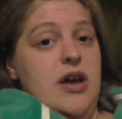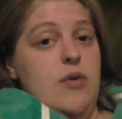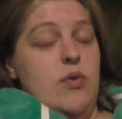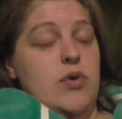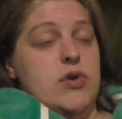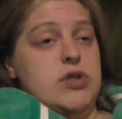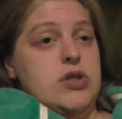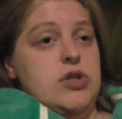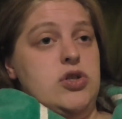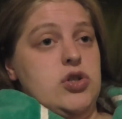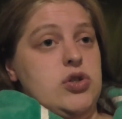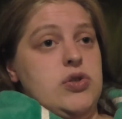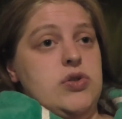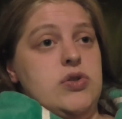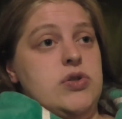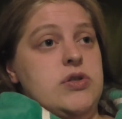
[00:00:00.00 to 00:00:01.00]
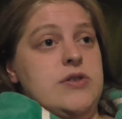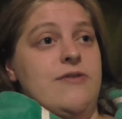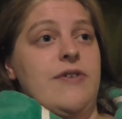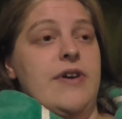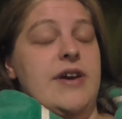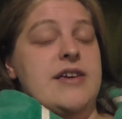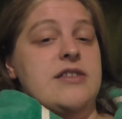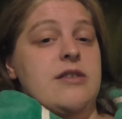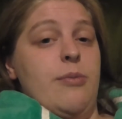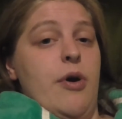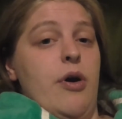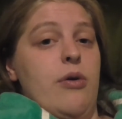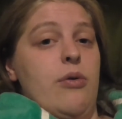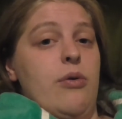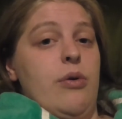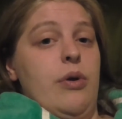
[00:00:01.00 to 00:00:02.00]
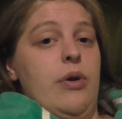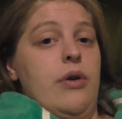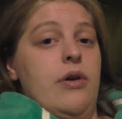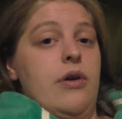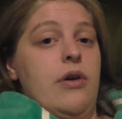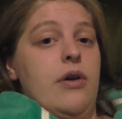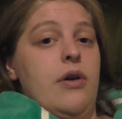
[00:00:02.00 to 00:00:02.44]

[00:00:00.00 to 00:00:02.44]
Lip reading: It wasn't just to fix the bone,